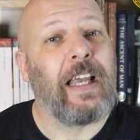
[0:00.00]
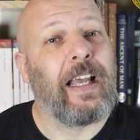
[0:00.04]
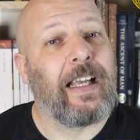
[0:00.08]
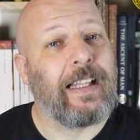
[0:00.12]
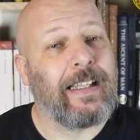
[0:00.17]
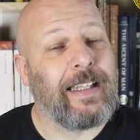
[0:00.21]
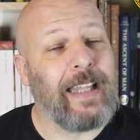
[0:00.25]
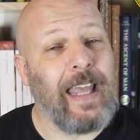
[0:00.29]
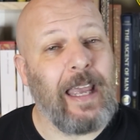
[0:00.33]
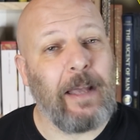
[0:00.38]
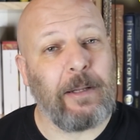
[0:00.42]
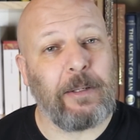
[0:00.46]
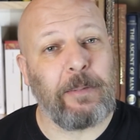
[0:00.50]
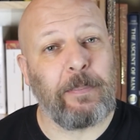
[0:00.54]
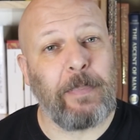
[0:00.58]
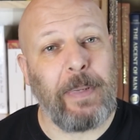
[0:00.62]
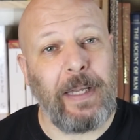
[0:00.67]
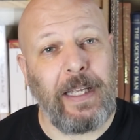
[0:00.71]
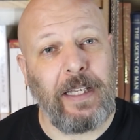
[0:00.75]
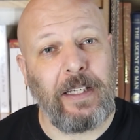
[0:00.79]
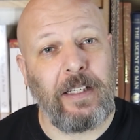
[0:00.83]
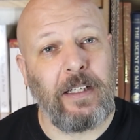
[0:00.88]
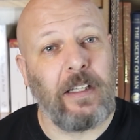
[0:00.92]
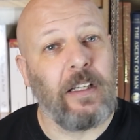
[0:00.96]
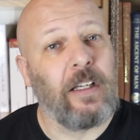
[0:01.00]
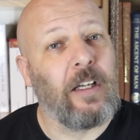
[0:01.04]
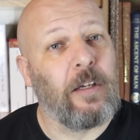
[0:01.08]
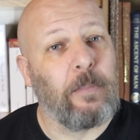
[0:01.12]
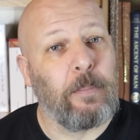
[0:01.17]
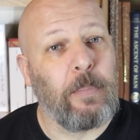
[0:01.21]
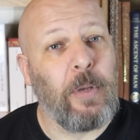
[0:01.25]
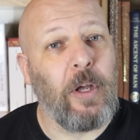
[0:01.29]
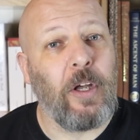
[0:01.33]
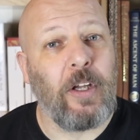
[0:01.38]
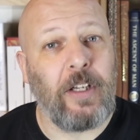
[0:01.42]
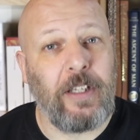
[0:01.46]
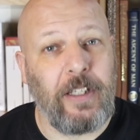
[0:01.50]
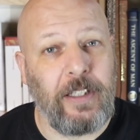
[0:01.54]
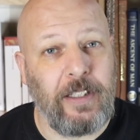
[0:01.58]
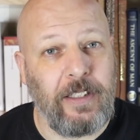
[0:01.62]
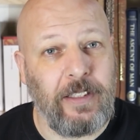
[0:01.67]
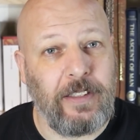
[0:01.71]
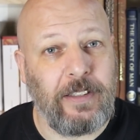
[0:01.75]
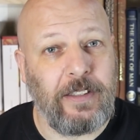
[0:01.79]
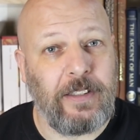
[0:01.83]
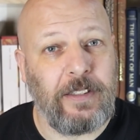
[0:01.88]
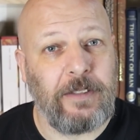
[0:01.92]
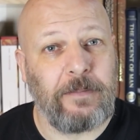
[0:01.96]
and that had been
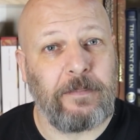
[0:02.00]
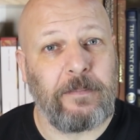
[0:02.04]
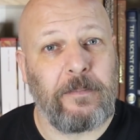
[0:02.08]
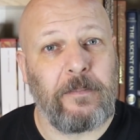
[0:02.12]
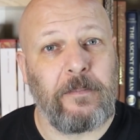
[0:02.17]
Perkūnas.